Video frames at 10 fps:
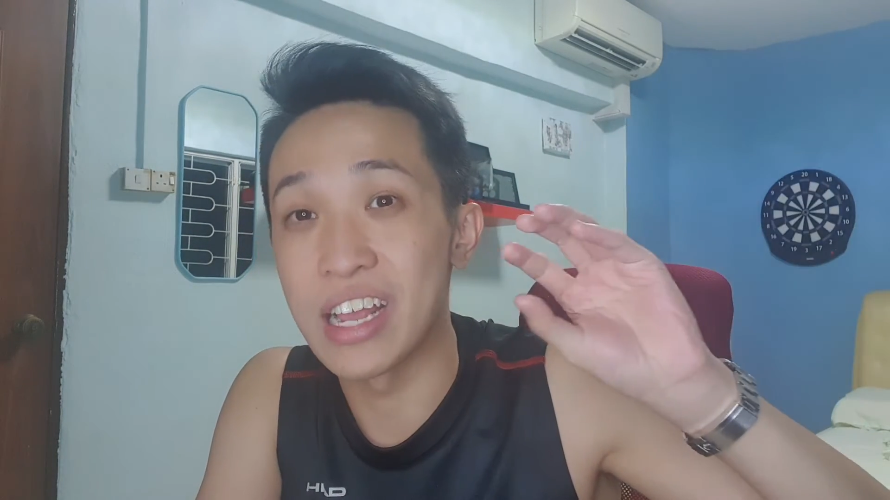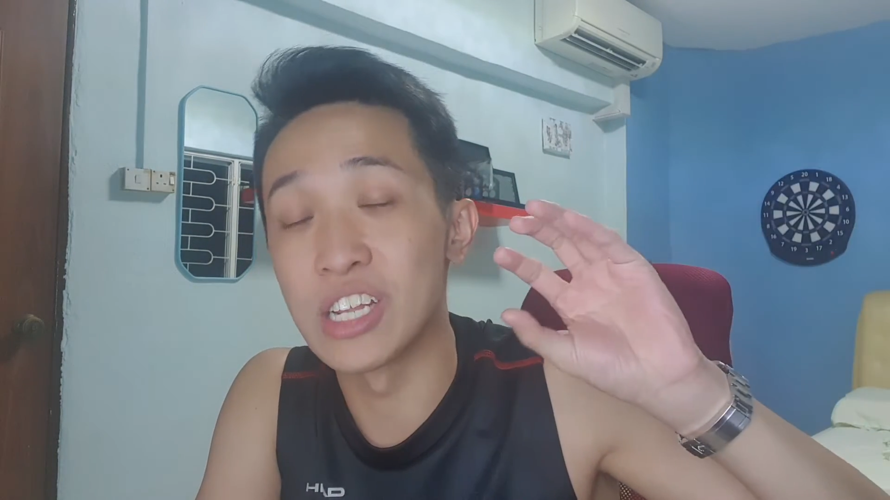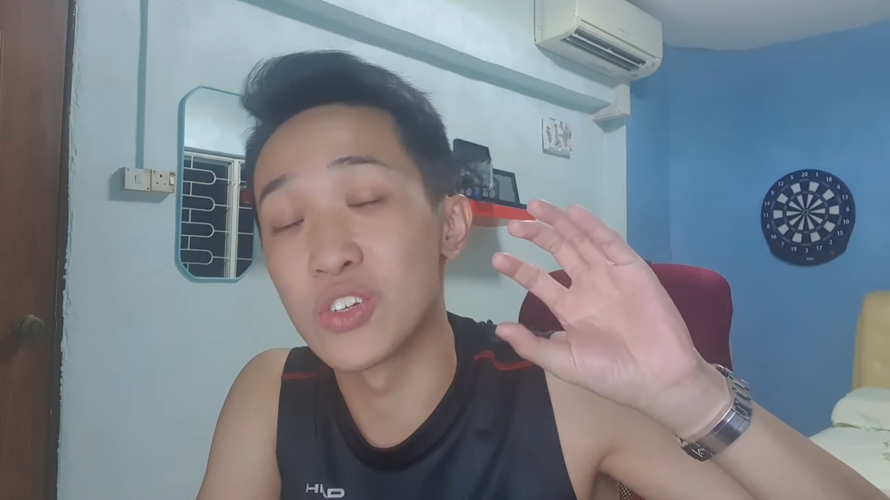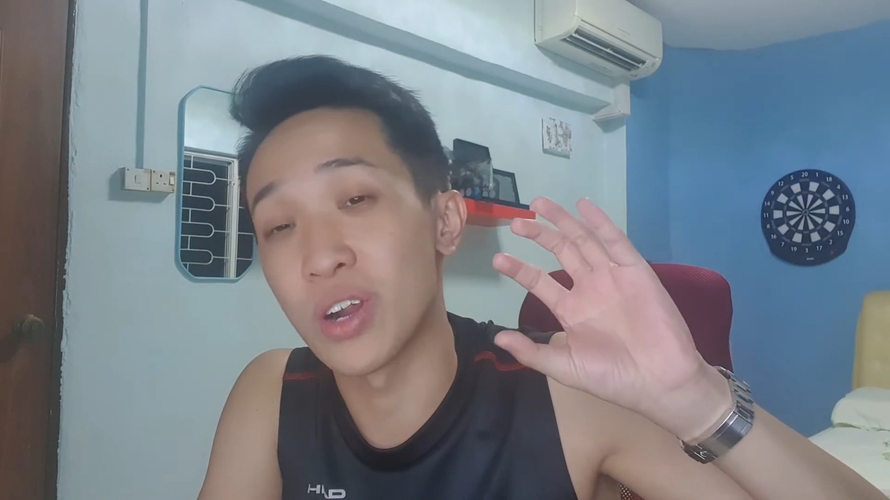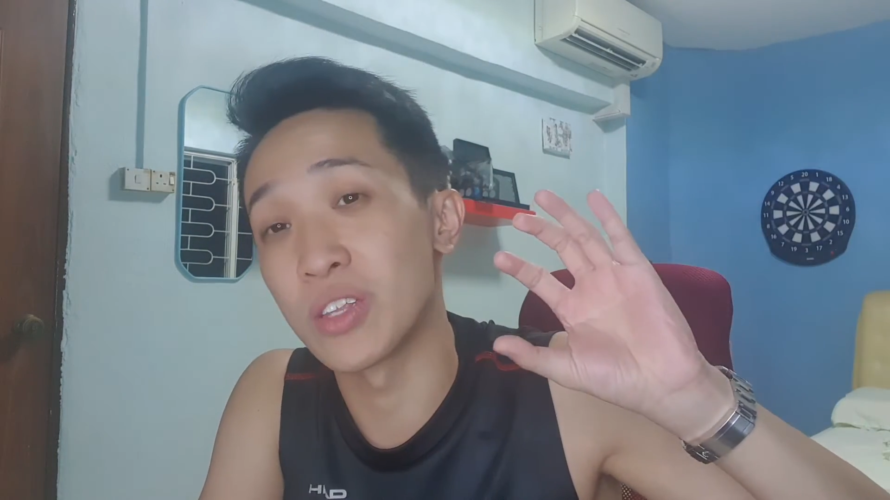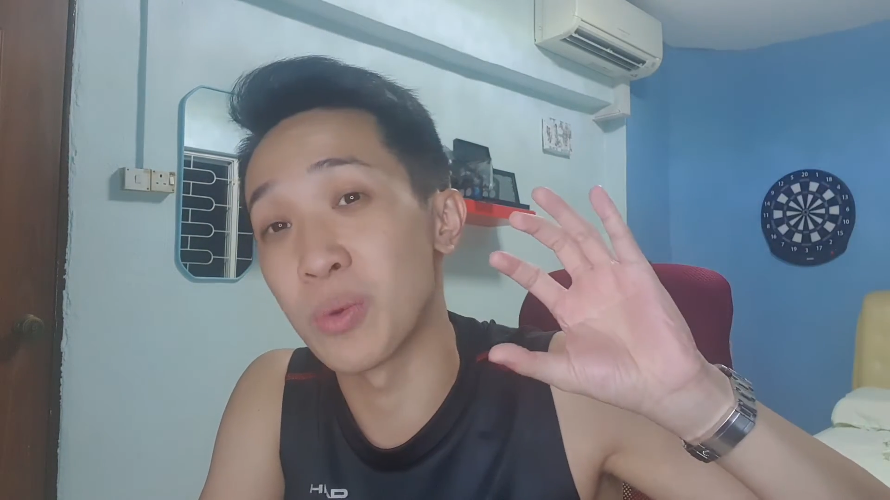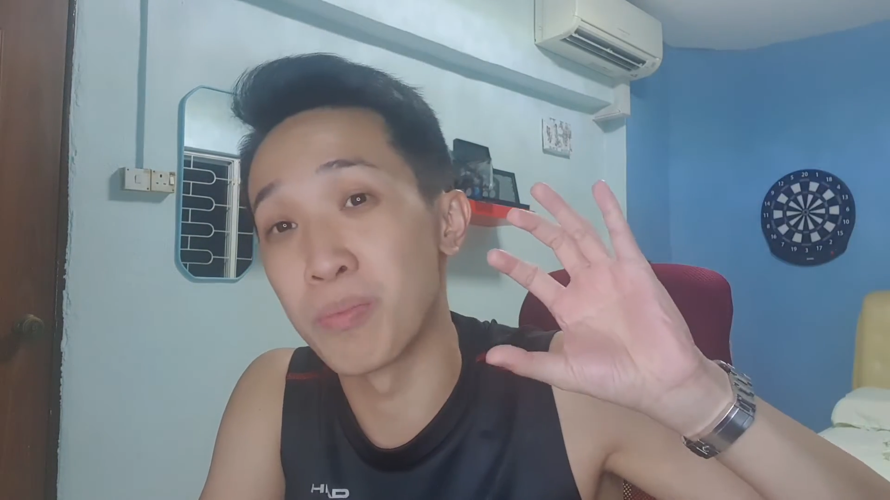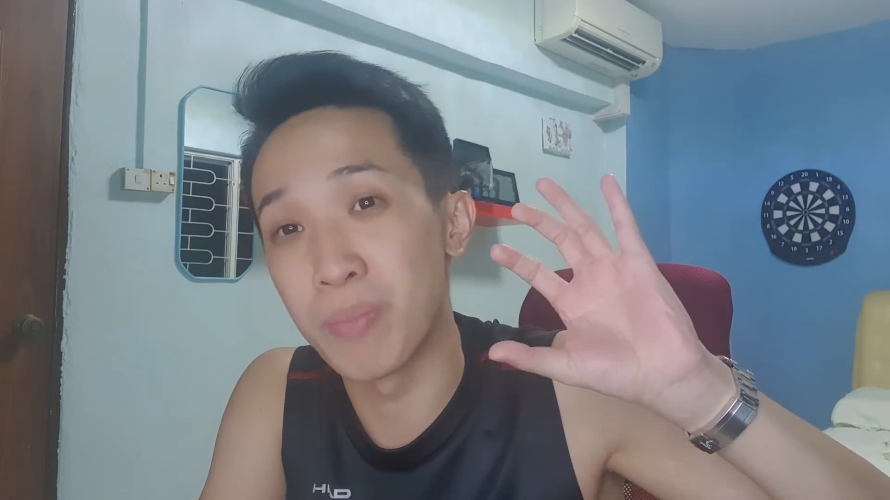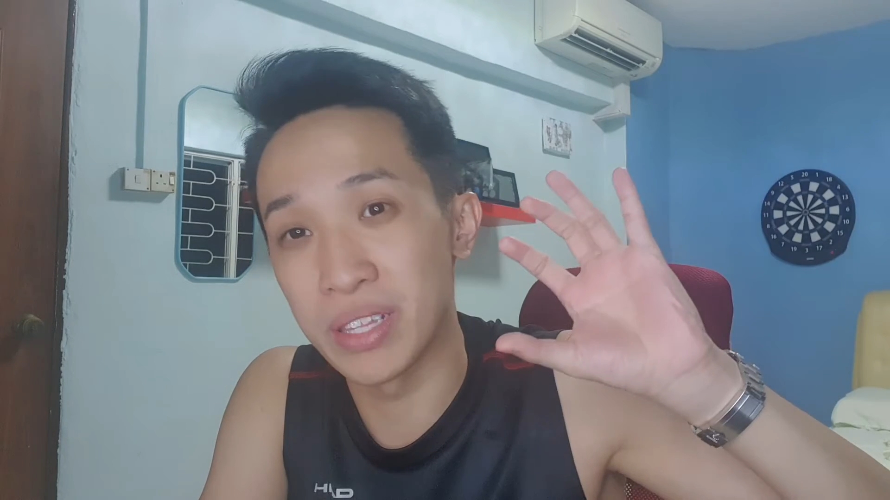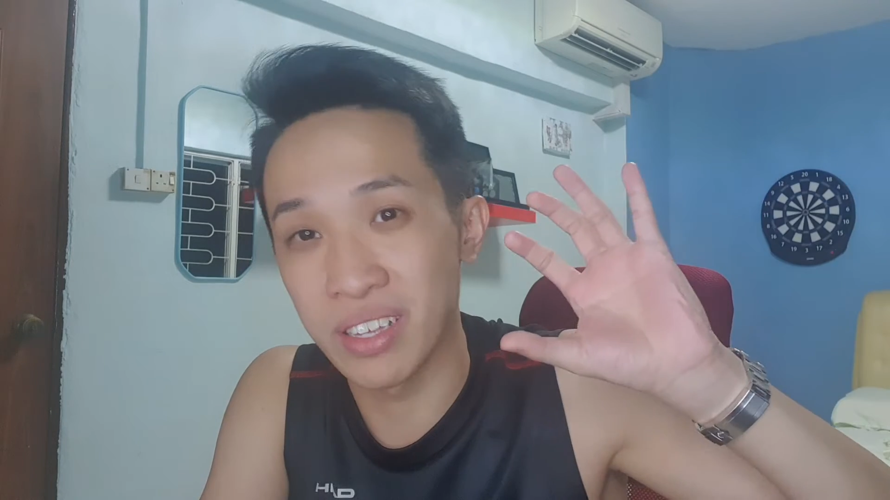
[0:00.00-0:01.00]
in trying to
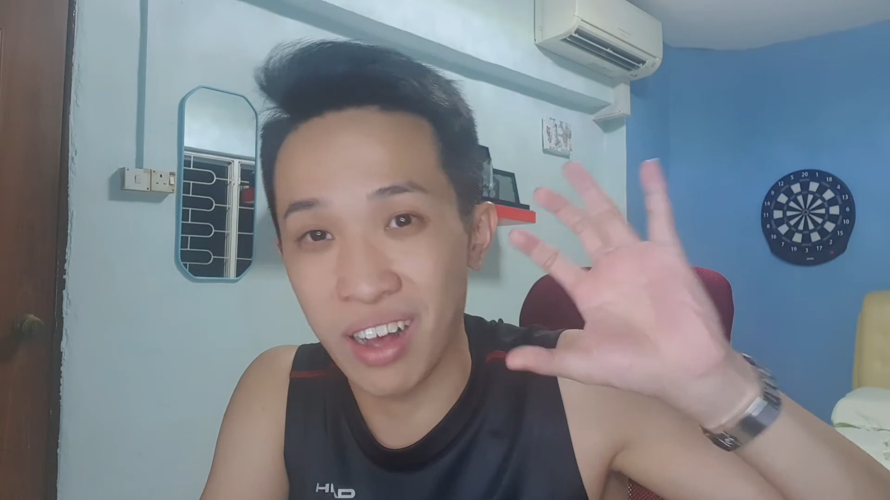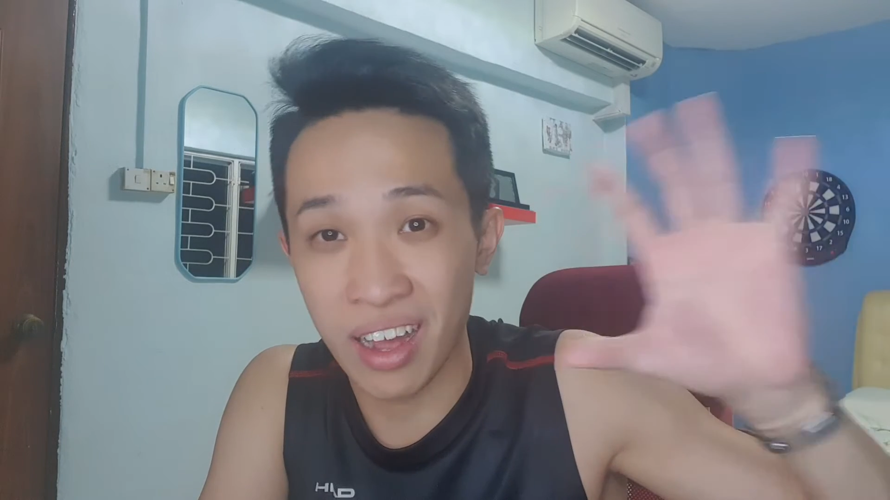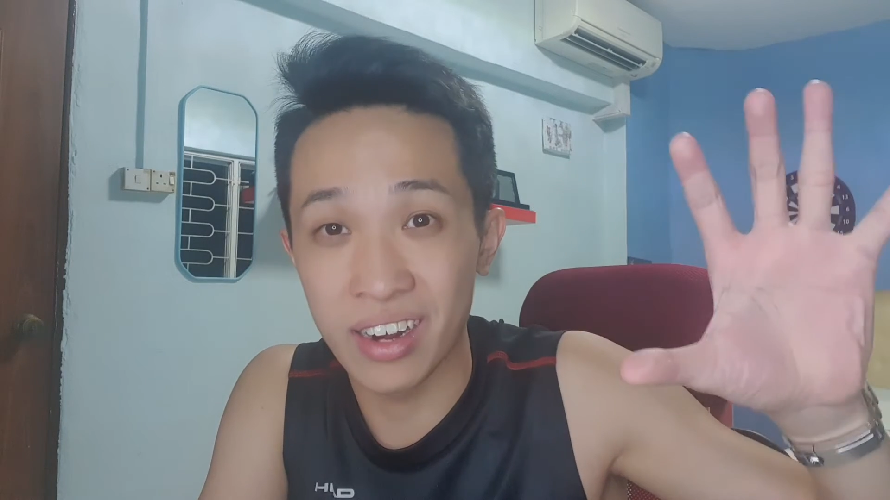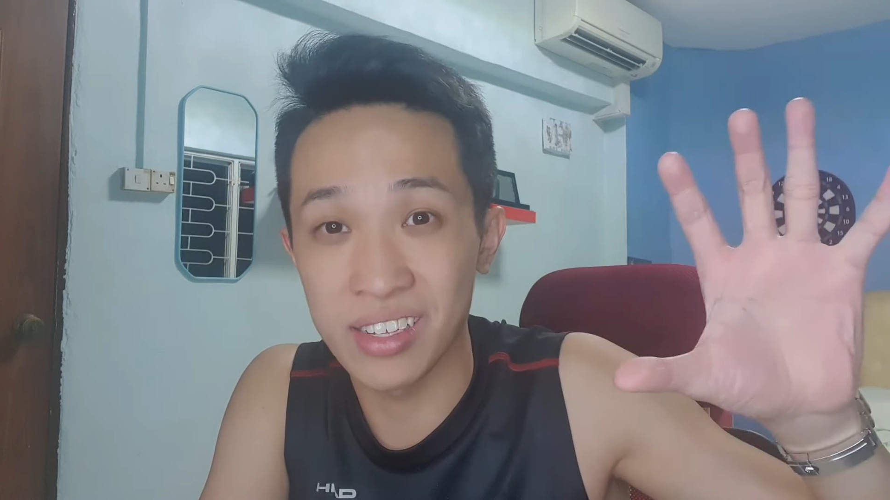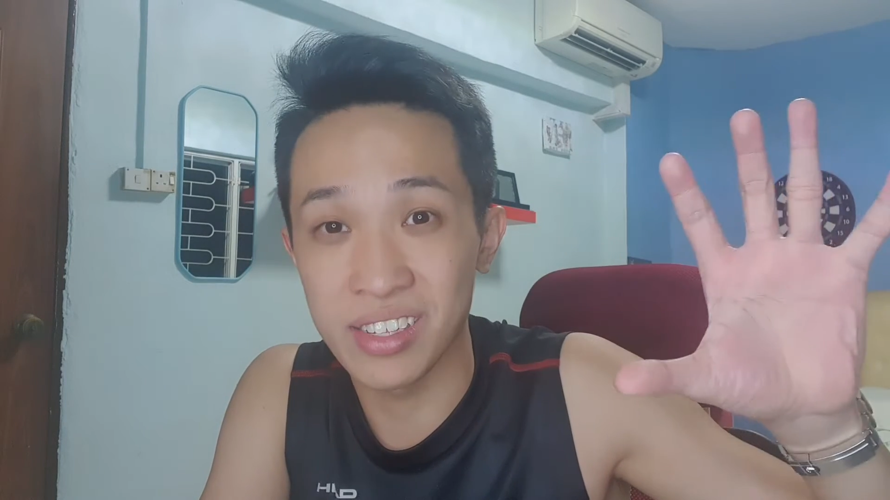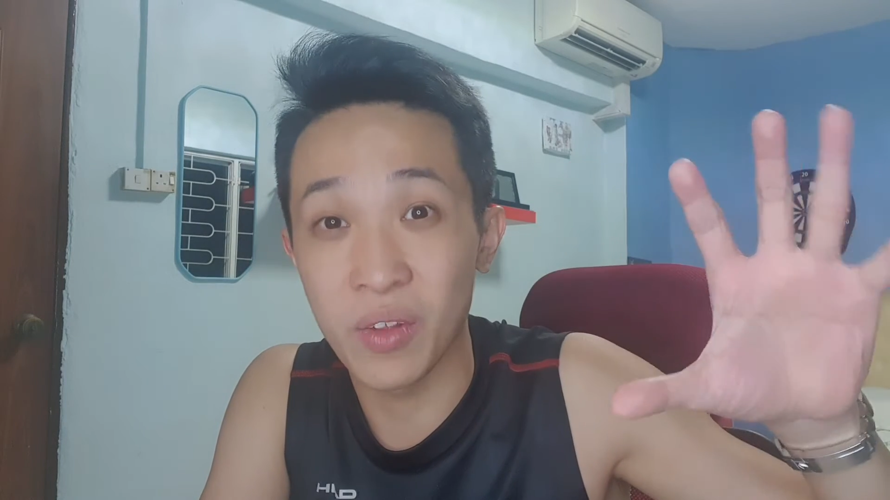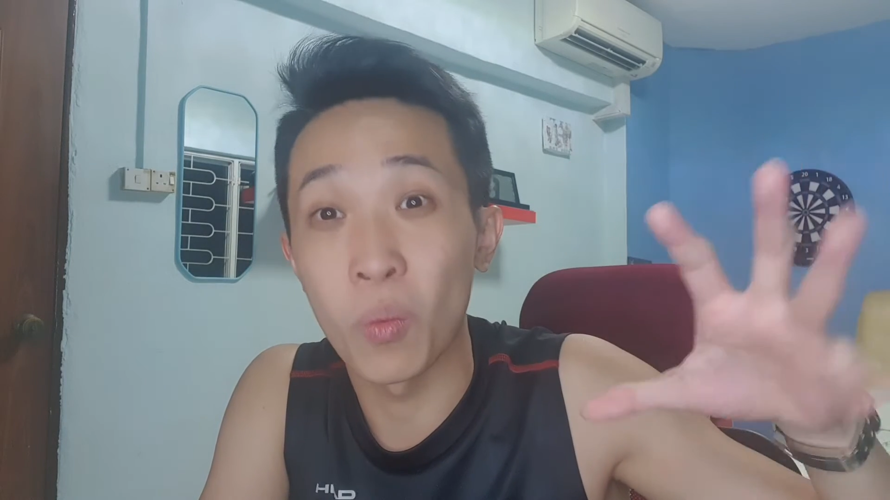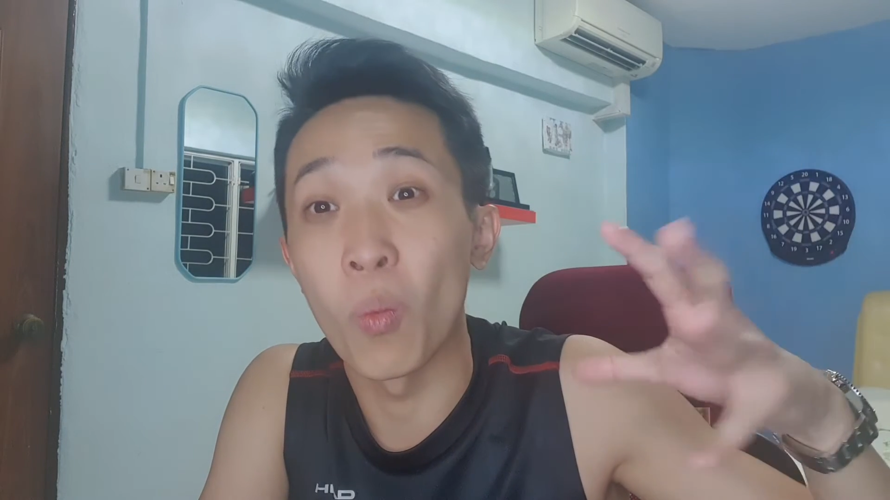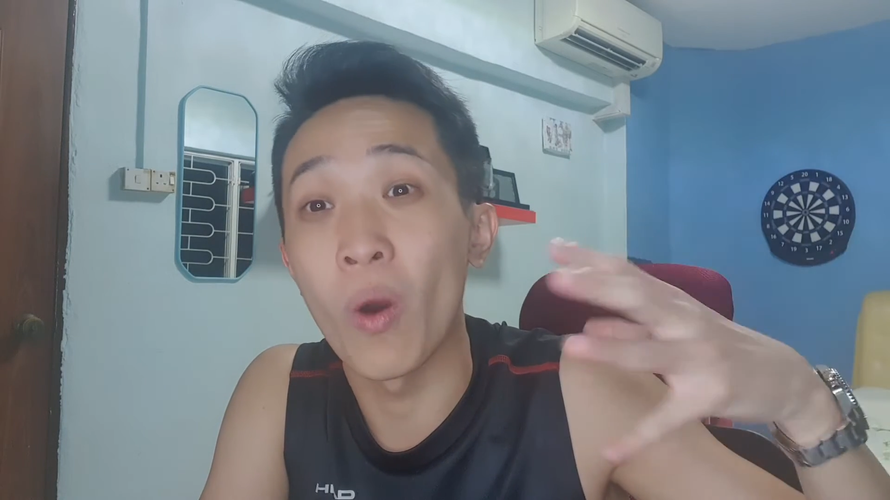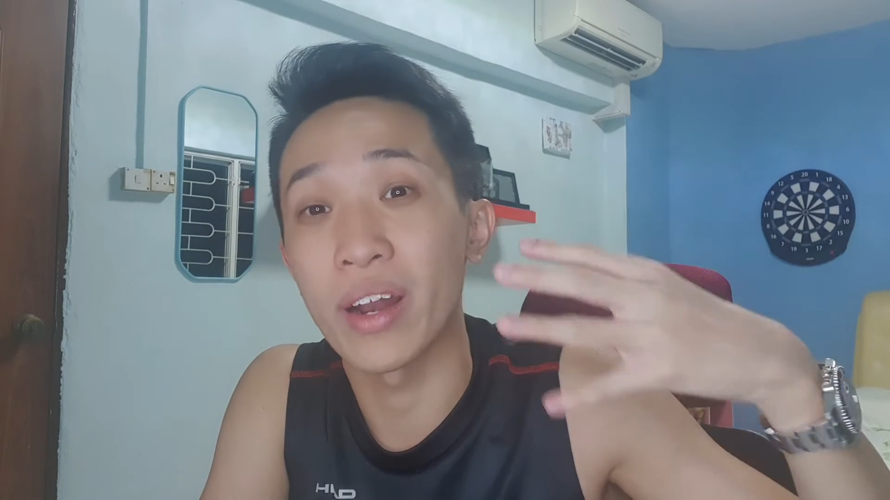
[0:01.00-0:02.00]
better
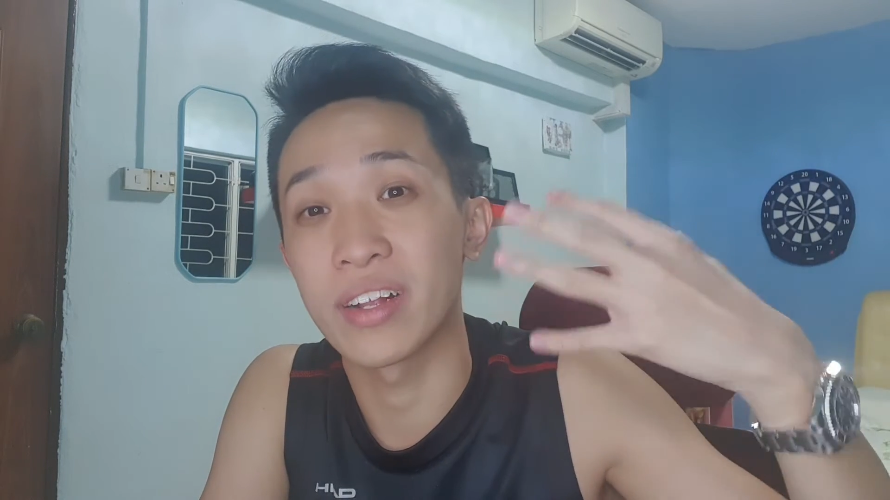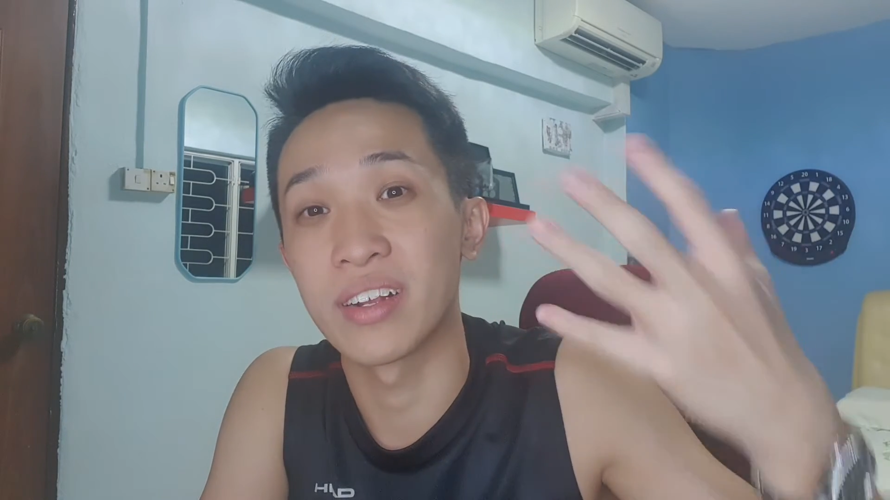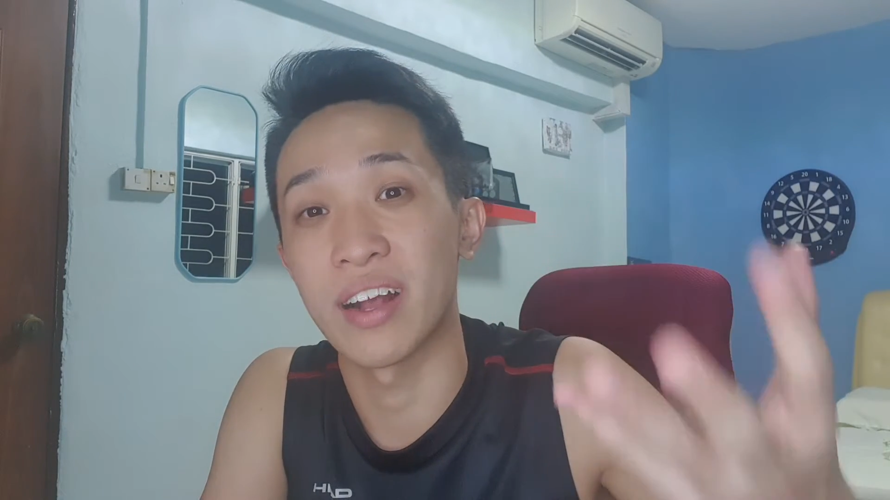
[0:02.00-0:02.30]
understand what